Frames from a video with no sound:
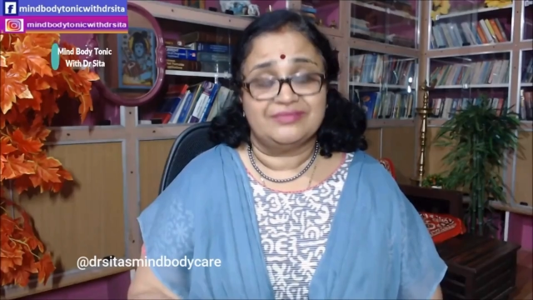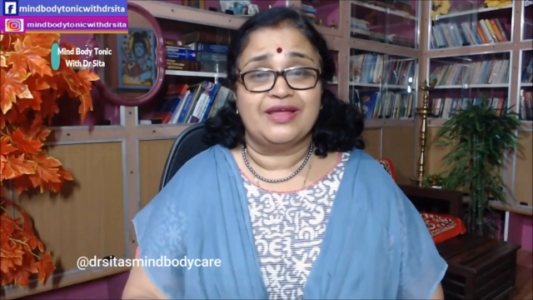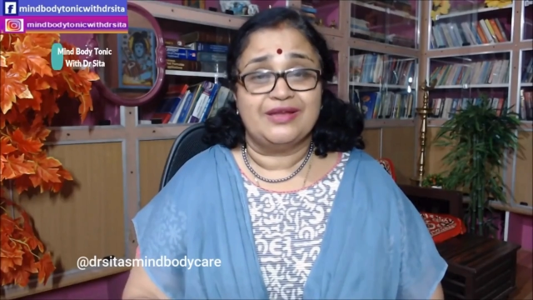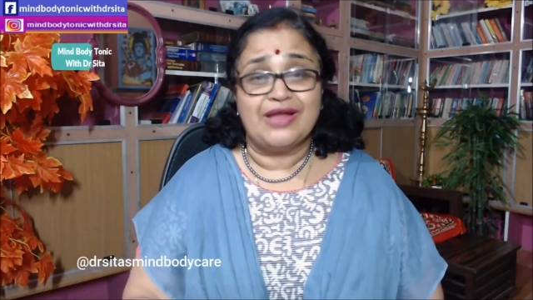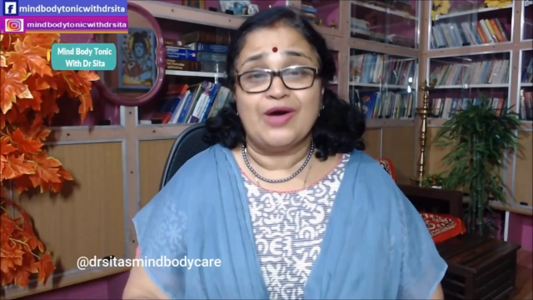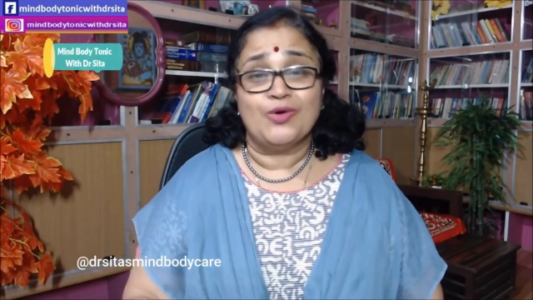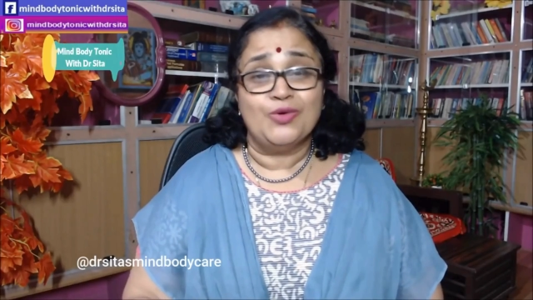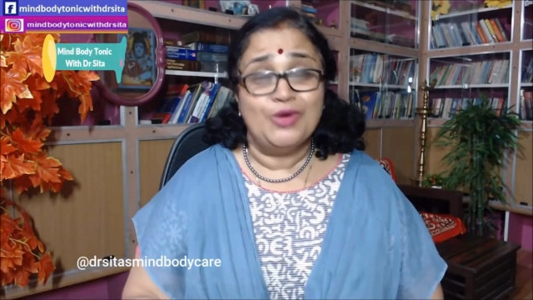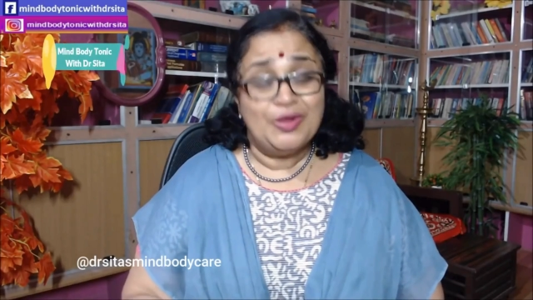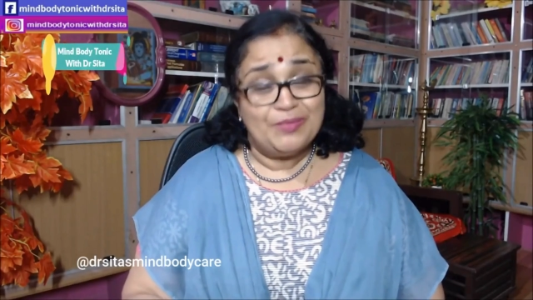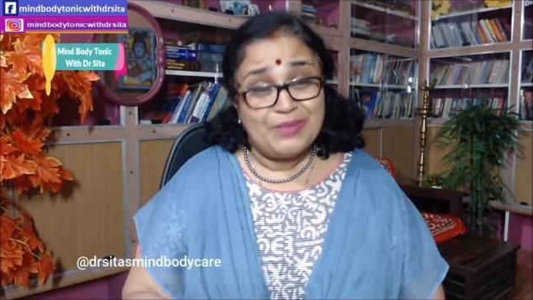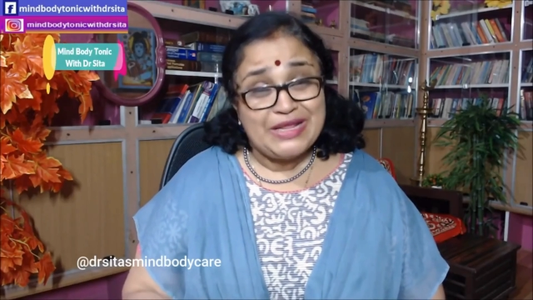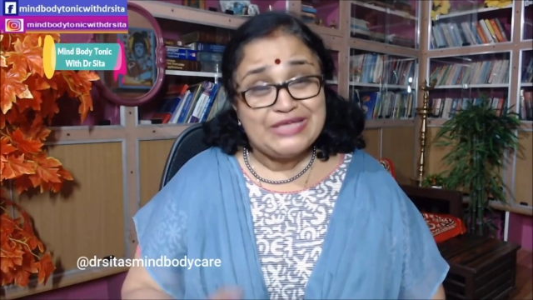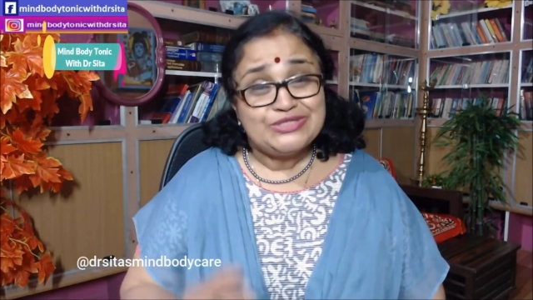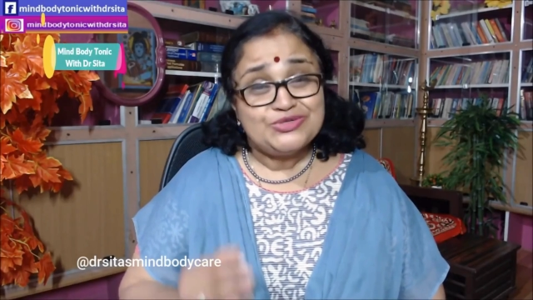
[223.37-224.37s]
Now,
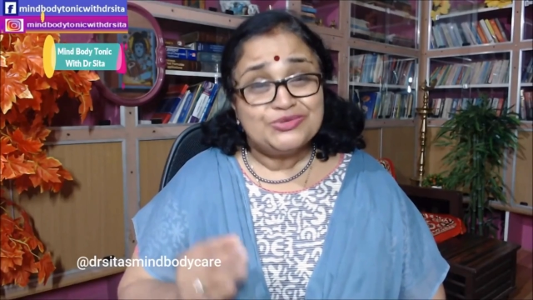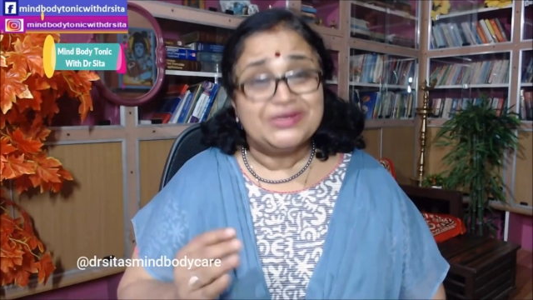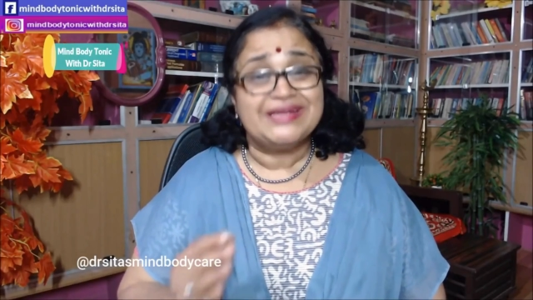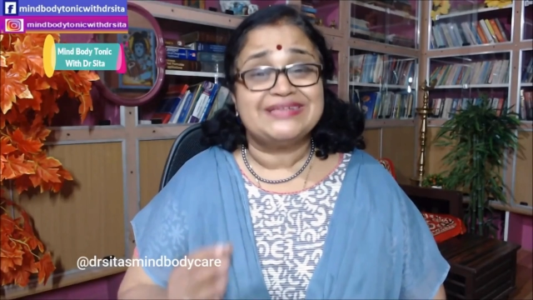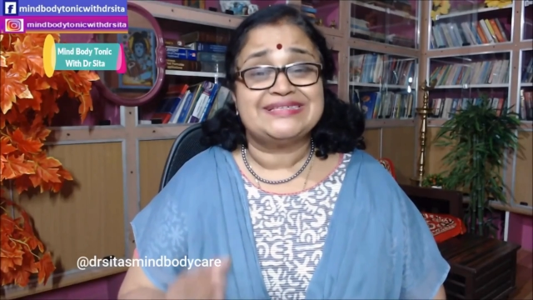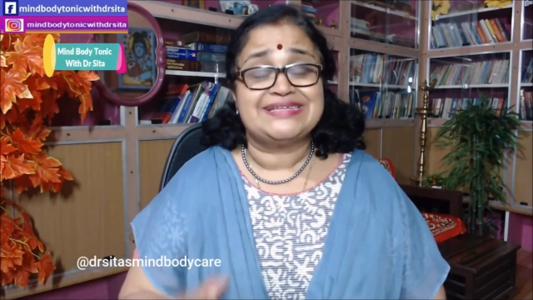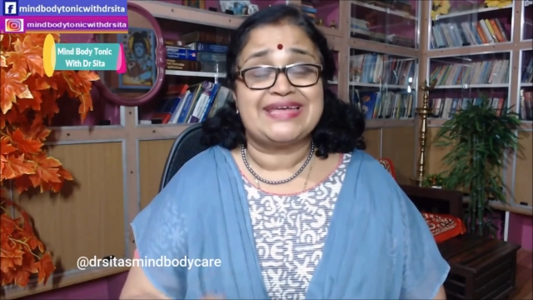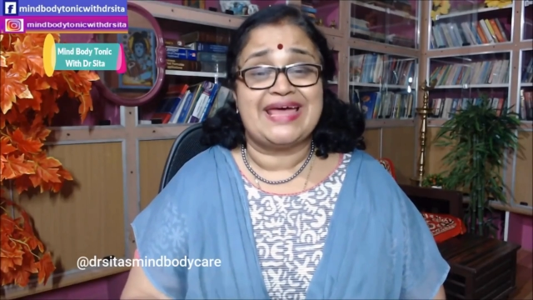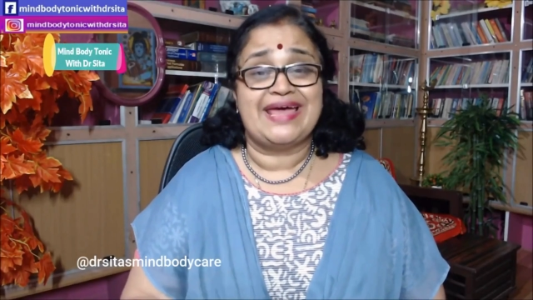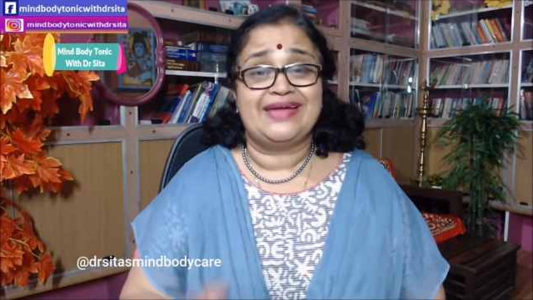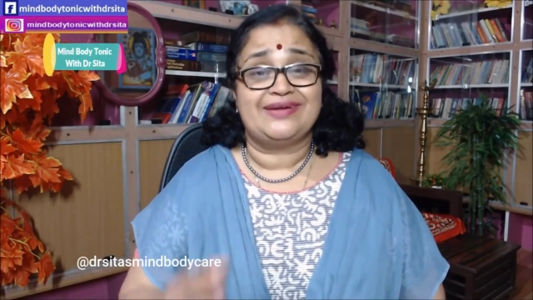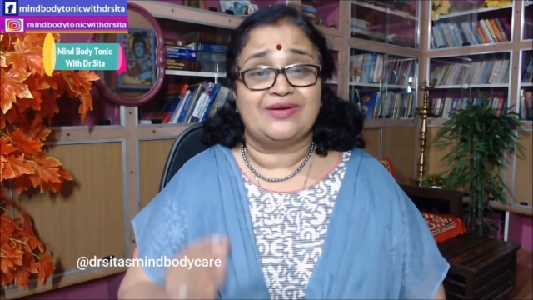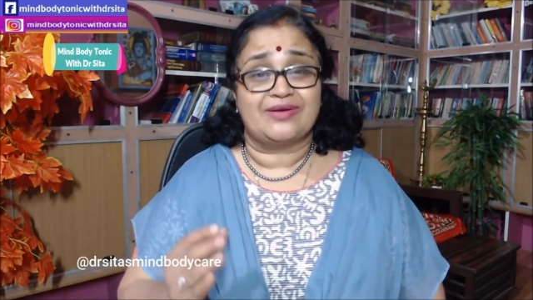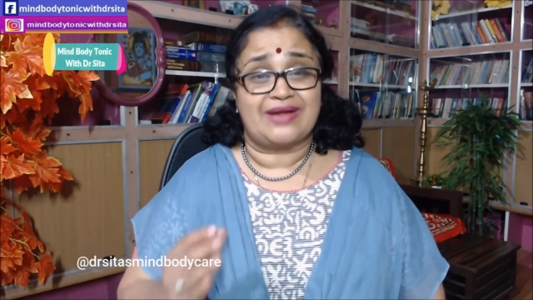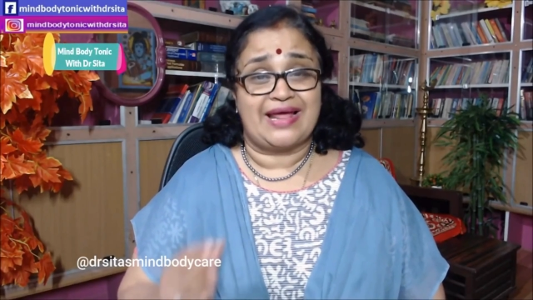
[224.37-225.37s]
please don't get
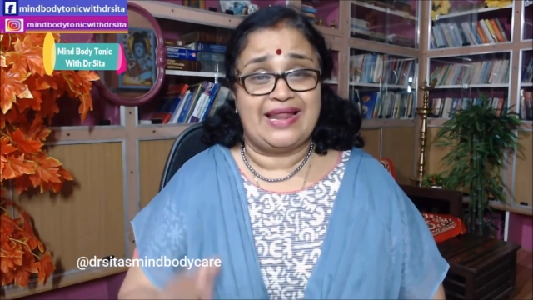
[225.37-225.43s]
scared or